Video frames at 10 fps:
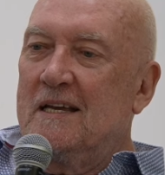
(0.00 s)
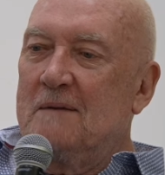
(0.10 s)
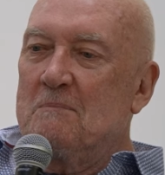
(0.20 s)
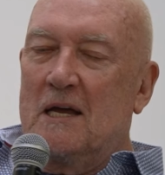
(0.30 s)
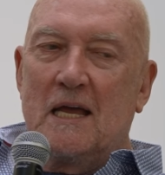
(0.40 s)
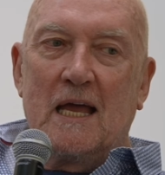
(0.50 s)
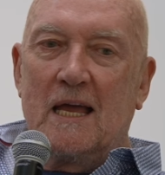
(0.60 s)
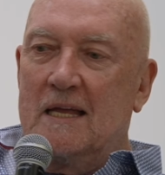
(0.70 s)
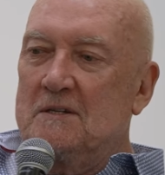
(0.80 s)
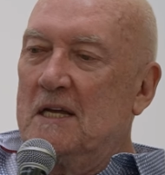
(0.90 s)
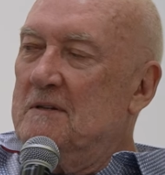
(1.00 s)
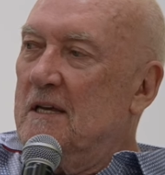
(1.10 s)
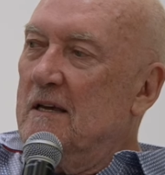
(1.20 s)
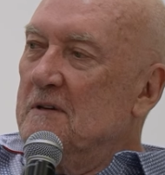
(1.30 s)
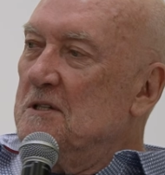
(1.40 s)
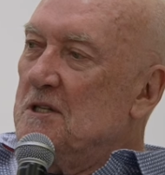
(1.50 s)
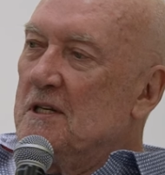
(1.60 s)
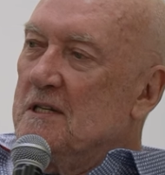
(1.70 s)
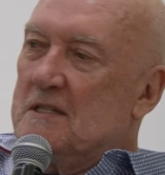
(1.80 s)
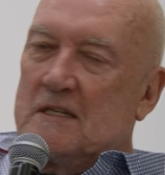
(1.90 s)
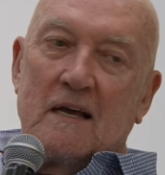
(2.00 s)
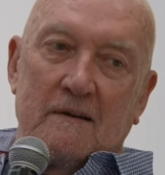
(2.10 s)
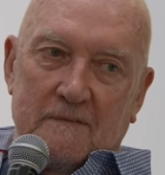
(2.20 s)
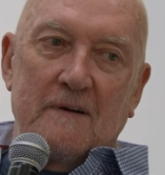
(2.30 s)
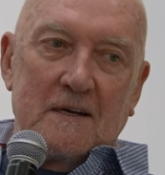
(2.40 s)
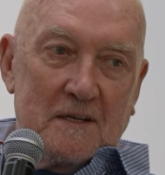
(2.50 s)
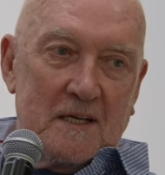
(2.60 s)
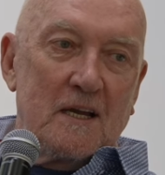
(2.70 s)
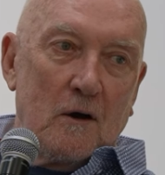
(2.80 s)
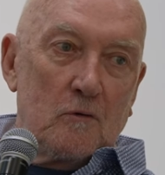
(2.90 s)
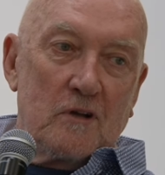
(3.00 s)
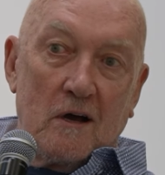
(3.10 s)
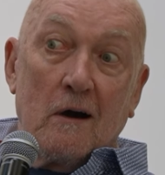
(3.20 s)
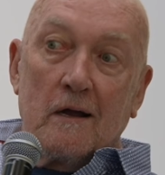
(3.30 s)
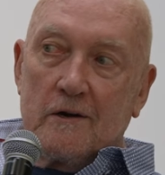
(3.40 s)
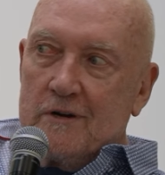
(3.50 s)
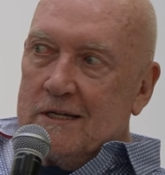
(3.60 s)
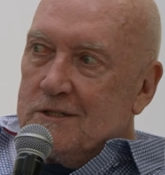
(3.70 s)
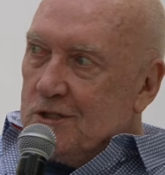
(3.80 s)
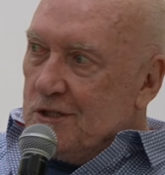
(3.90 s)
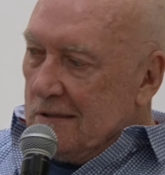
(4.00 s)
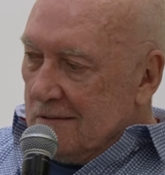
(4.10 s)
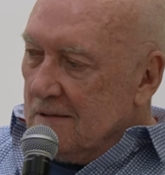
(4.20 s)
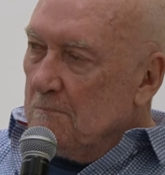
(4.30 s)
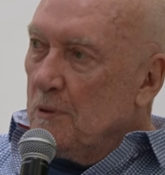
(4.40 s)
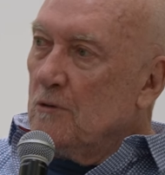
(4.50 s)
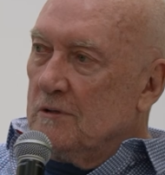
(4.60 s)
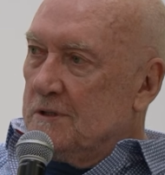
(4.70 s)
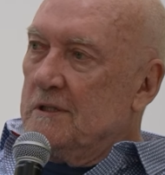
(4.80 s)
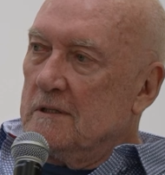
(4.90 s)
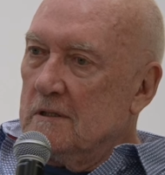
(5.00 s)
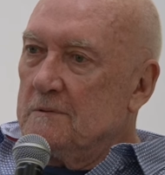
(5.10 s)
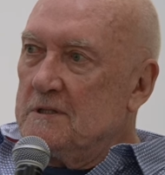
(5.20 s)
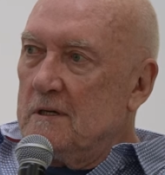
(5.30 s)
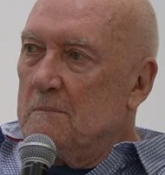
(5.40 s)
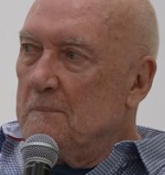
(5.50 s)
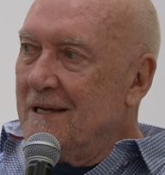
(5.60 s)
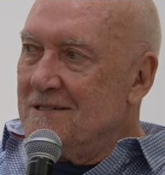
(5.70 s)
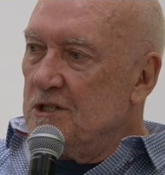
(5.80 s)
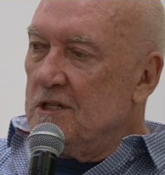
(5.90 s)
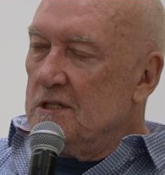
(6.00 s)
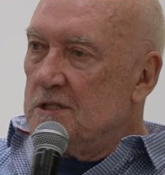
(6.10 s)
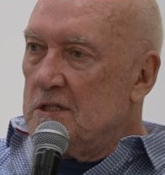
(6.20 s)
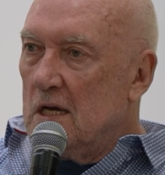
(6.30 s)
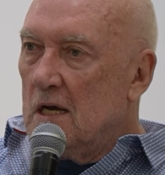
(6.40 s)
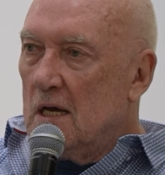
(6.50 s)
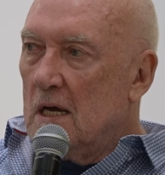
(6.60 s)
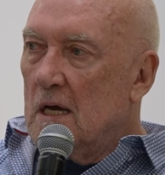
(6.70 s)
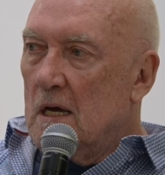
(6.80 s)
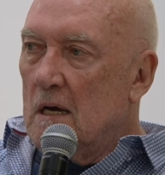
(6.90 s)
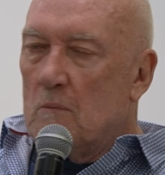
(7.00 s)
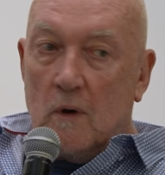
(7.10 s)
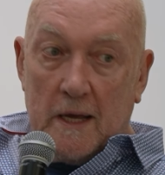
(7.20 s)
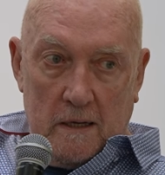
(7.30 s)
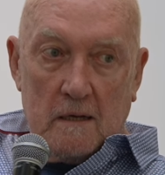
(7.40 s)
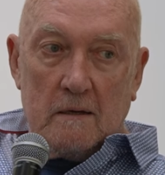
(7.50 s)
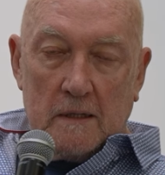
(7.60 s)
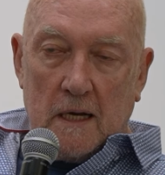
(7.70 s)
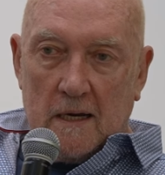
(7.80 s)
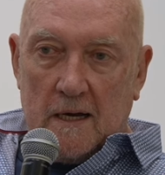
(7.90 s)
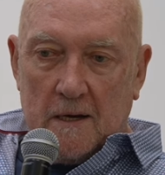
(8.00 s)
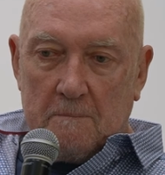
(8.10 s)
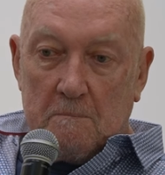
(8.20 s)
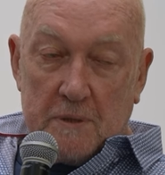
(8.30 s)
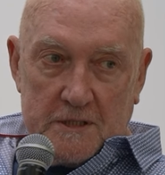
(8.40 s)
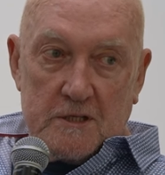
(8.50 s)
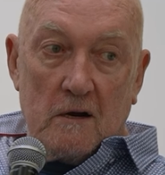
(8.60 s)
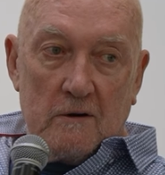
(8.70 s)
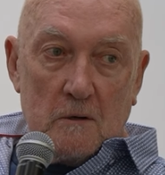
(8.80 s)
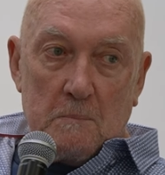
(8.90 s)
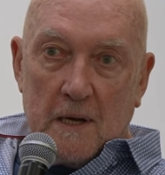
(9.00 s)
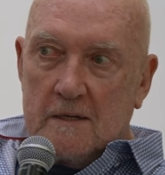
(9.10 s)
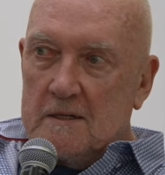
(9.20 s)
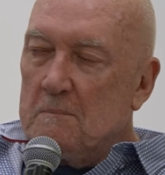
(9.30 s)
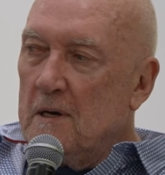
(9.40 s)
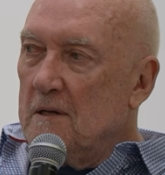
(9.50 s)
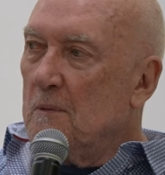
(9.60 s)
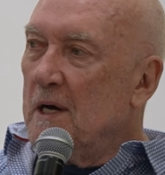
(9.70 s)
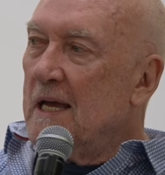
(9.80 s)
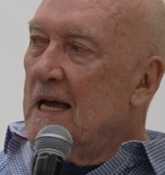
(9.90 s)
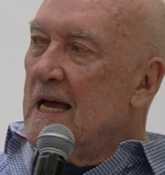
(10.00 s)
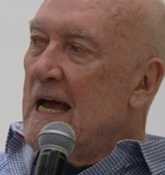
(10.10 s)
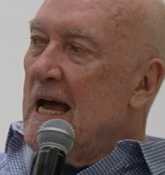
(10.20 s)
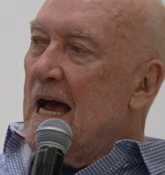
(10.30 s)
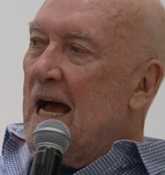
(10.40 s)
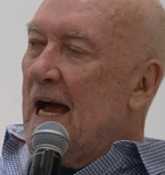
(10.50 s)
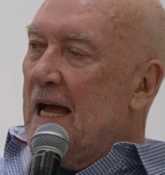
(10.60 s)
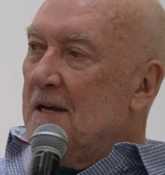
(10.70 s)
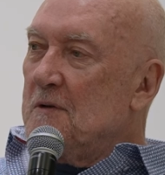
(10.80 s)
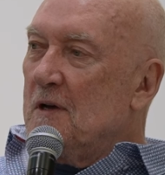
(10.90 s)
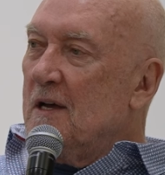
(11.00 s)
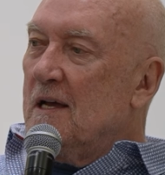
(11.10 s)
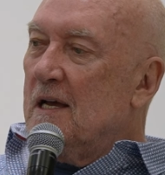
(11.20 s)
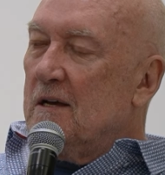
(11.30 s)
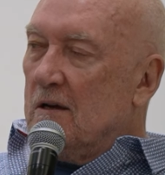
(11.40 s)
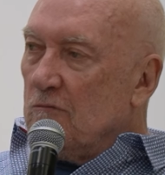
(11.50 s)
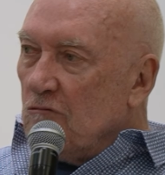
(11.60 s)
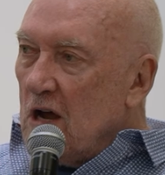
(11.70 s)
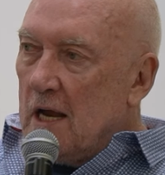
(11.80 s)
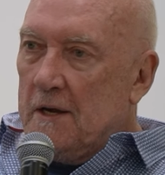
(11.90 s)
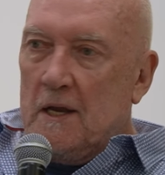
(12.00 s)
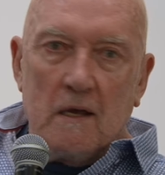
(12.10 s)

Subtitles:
my hand and give it to this funny old Irish porter that was at Pengeast, where Pissarro painted, by the way, and run